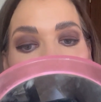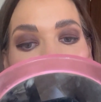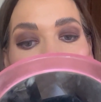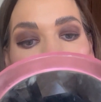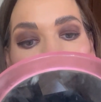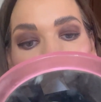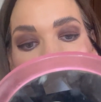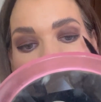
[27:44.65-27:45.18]
Like I
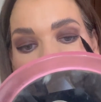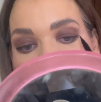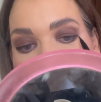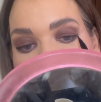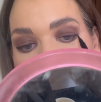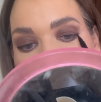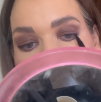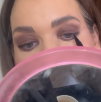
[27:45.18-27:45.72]
need it to
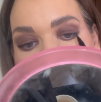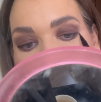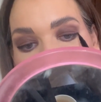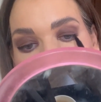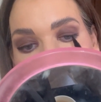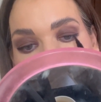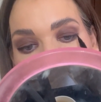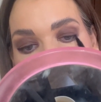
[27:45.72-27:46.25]
last like
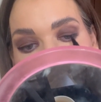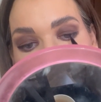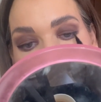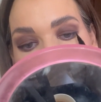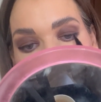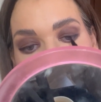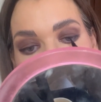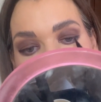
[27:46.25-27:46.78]
maybe 8
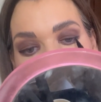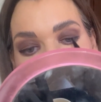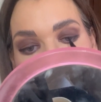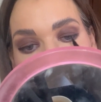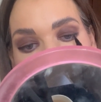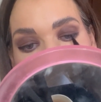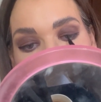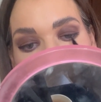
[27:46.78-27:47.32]
weeks and I'll
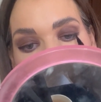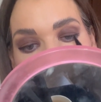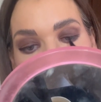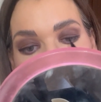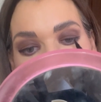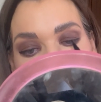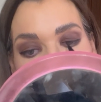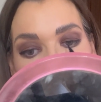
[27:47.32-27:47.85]
be
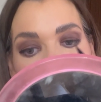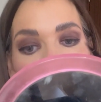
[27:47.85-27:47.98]
okay.